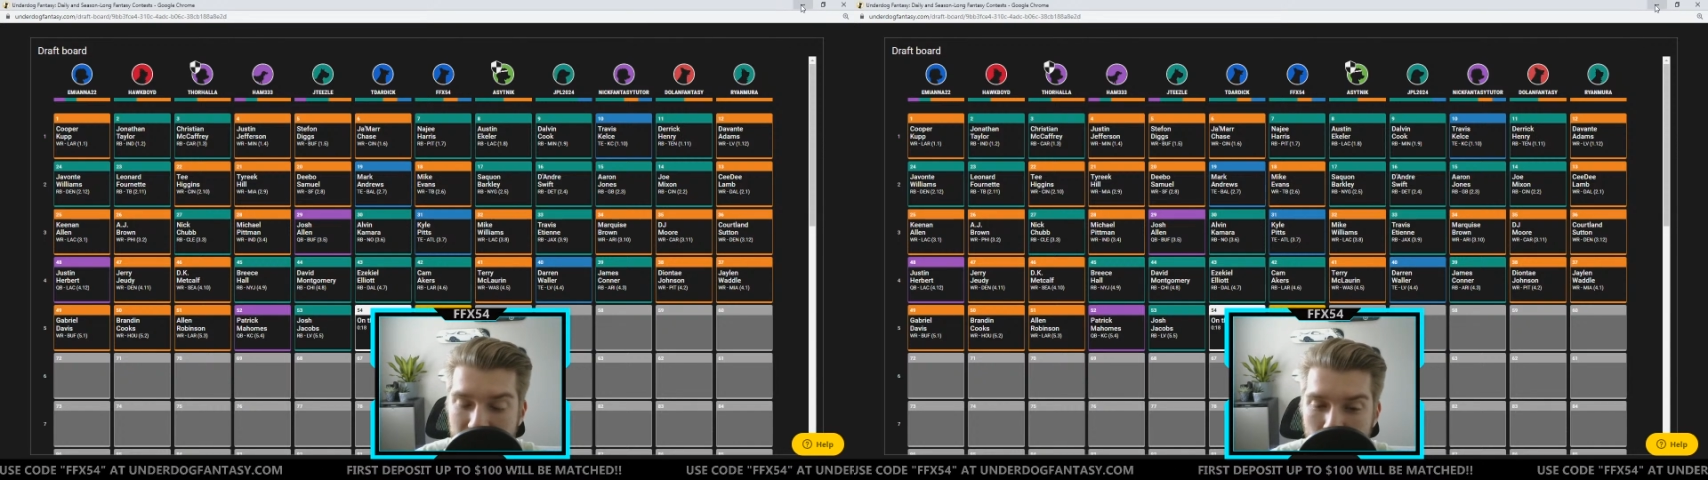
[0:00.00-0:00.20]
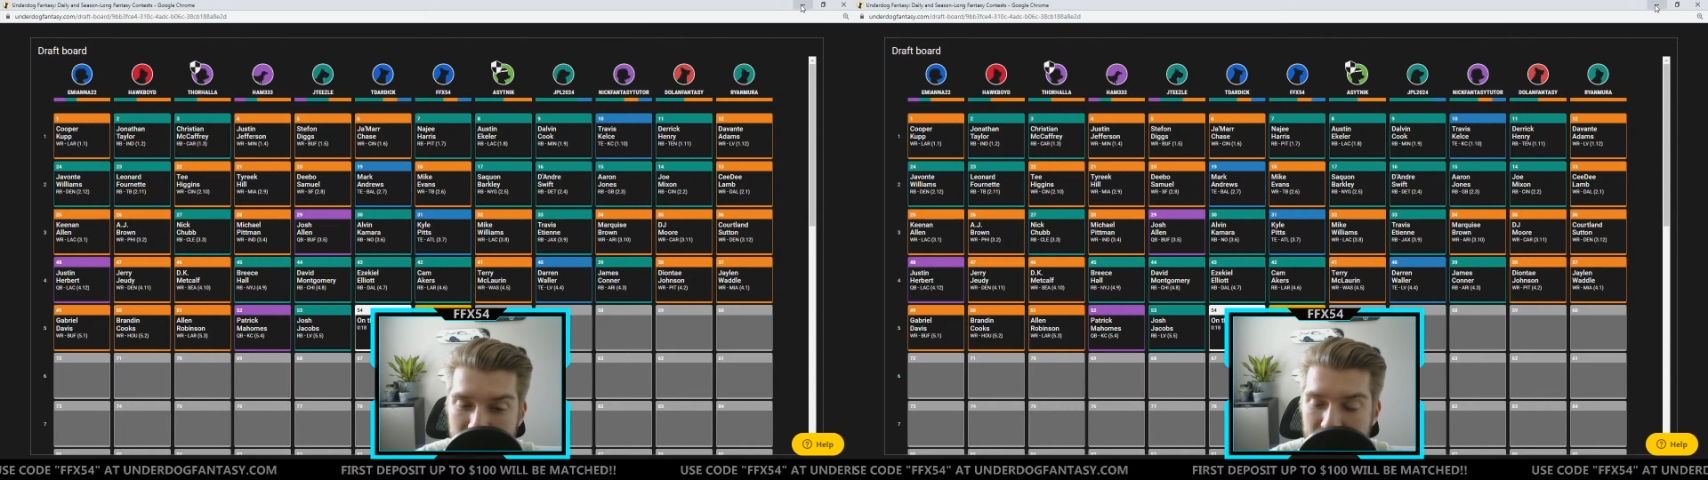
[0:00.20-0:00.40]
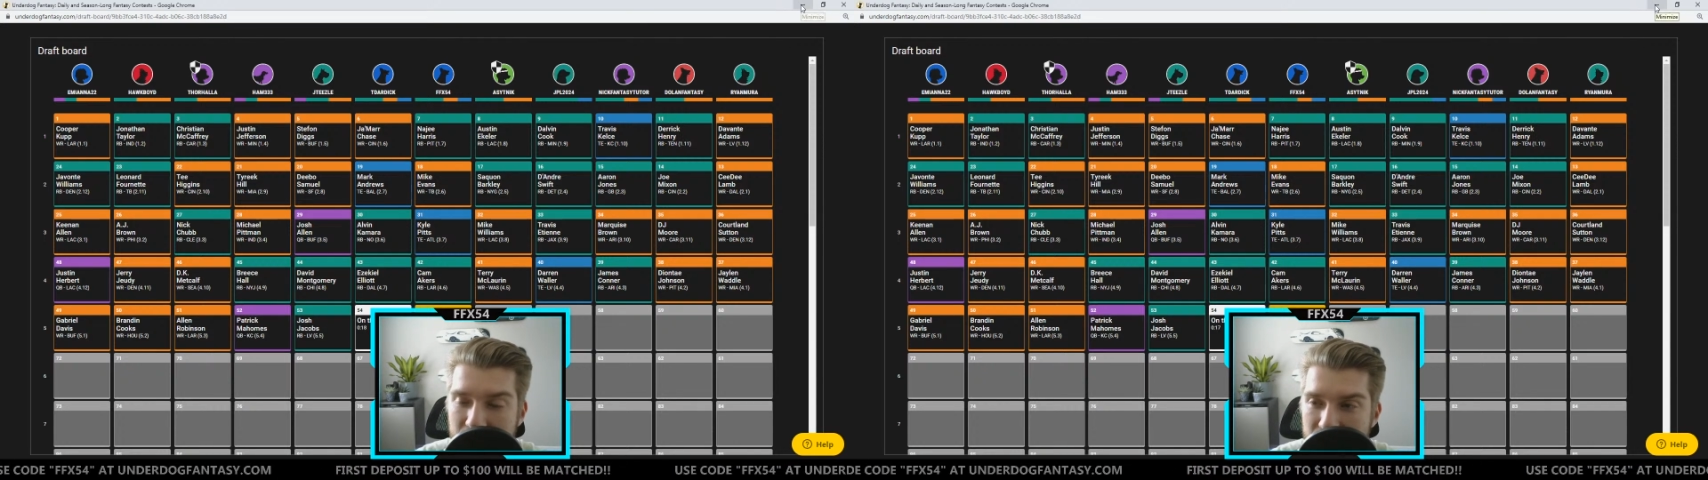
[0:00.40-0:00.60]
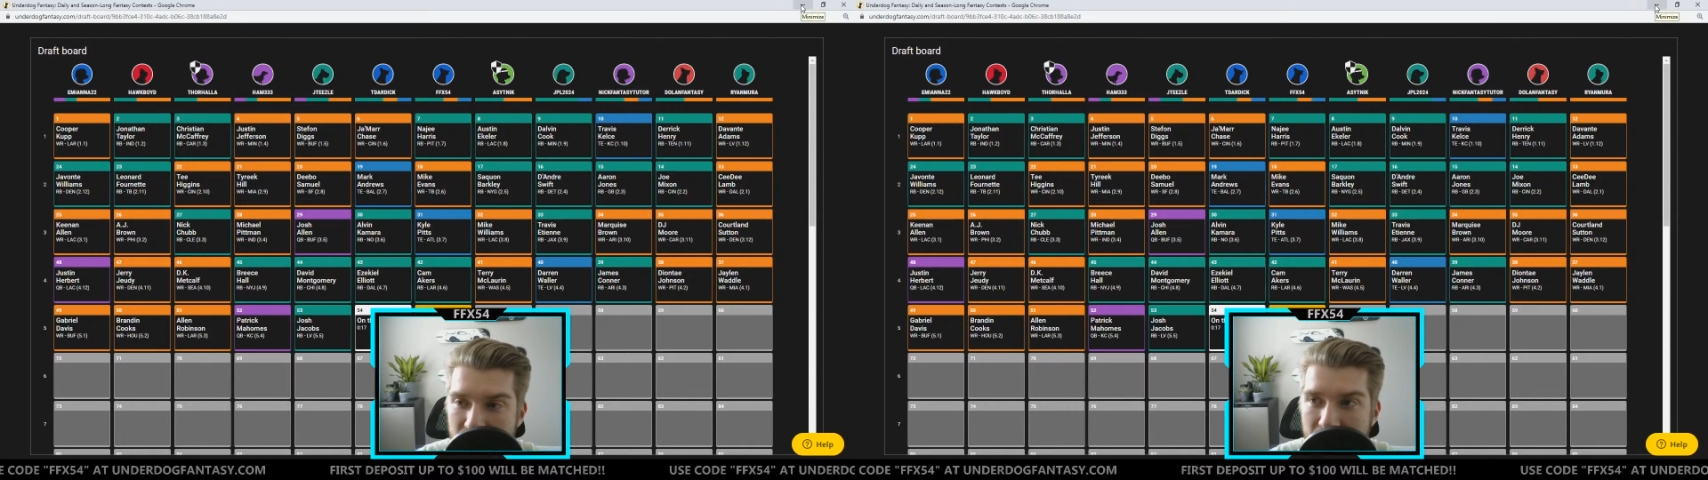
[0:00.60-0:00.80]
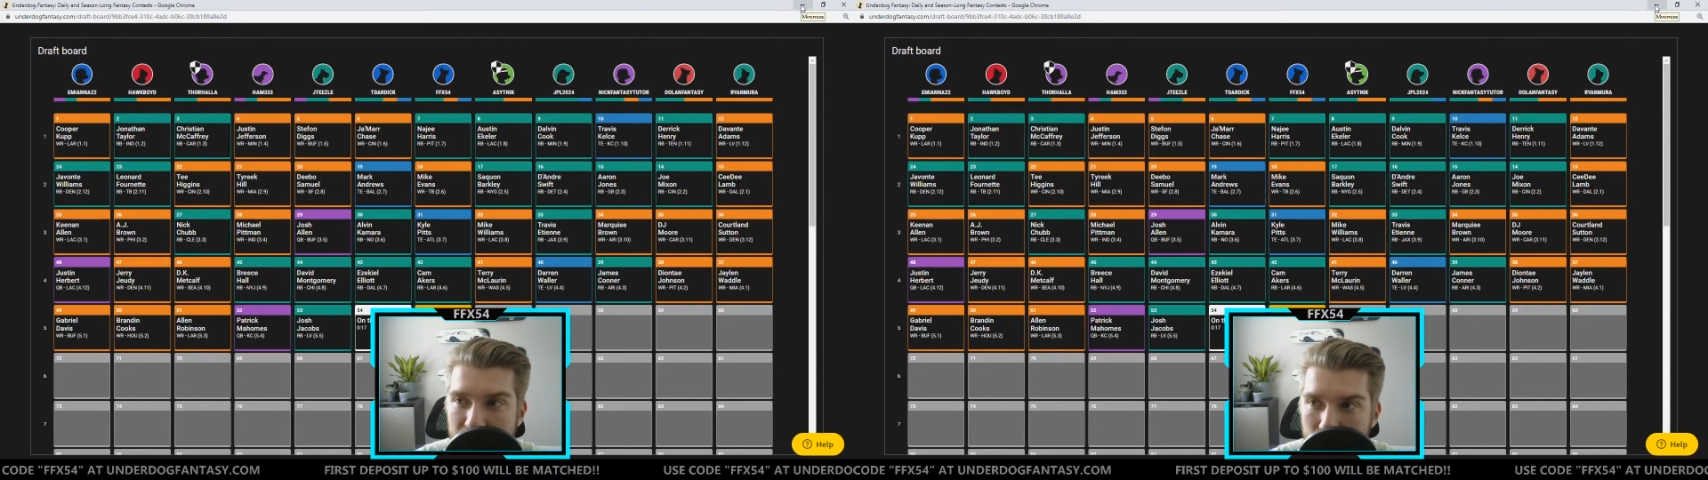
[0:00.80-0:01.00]
I wasn't touching
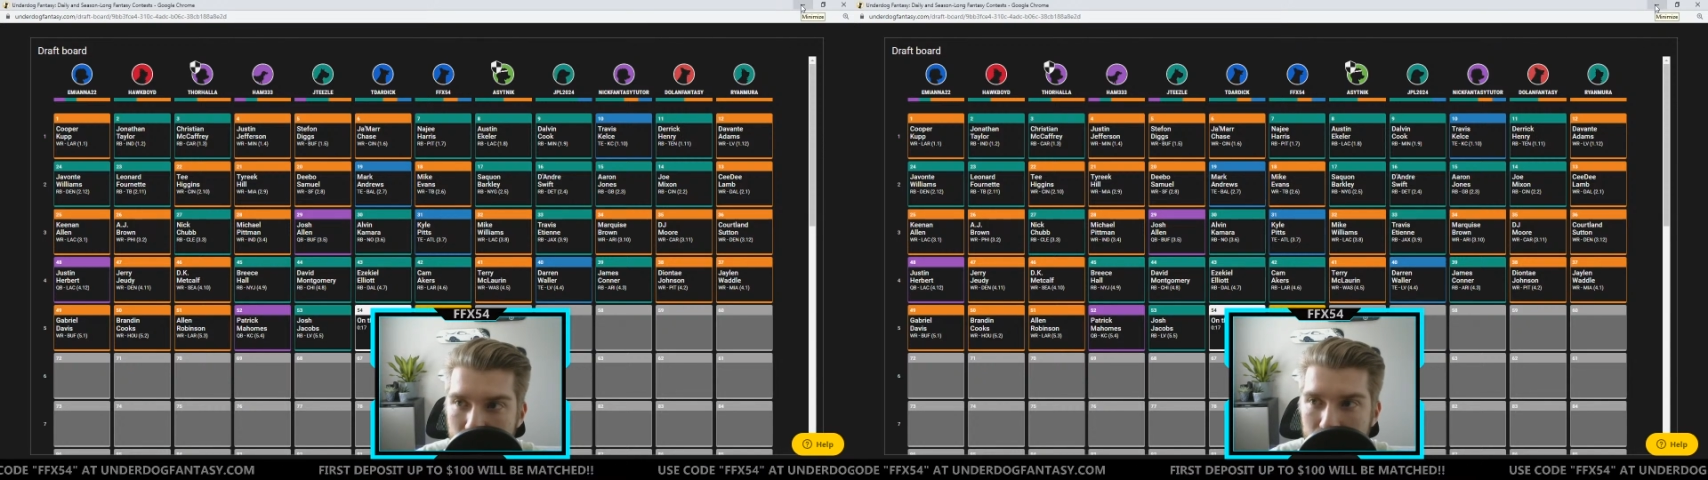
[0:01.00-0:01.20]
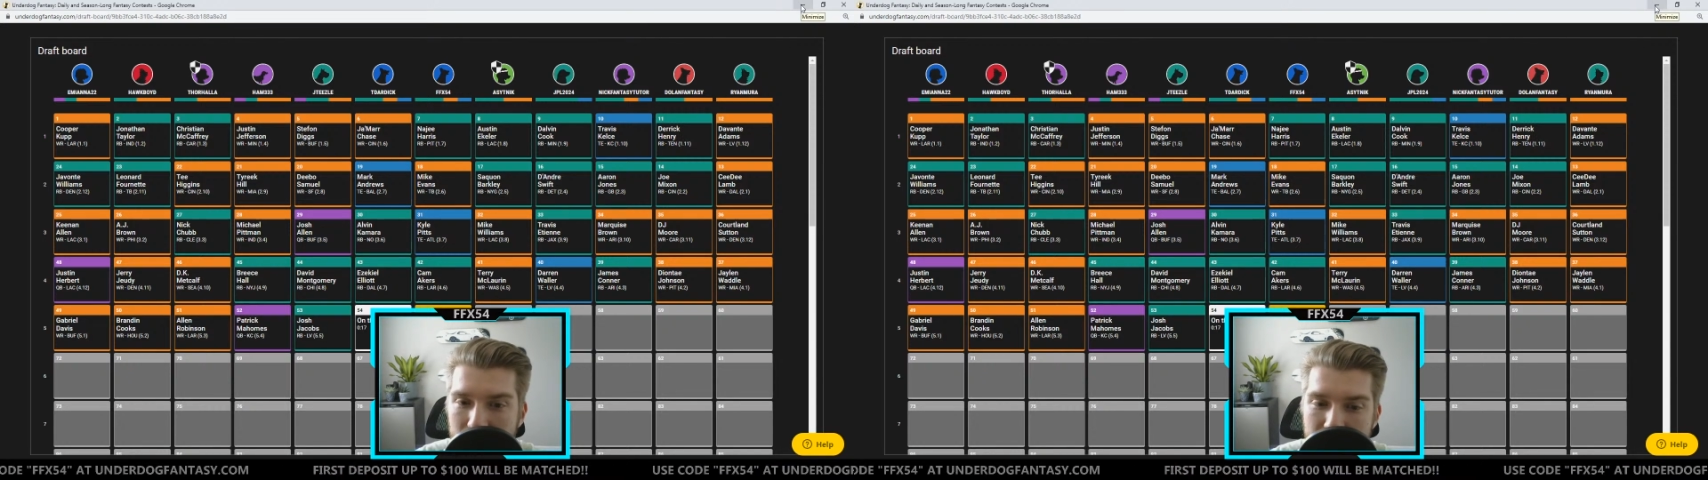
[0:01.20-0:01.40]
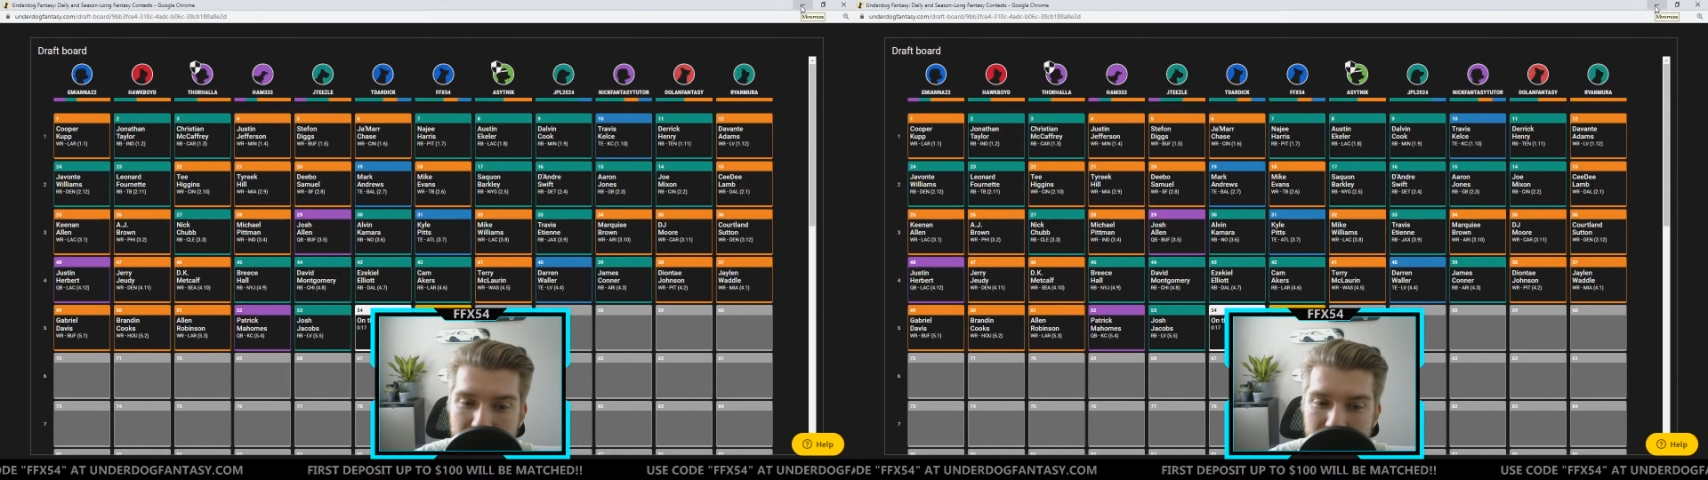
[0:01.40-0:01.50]
at all.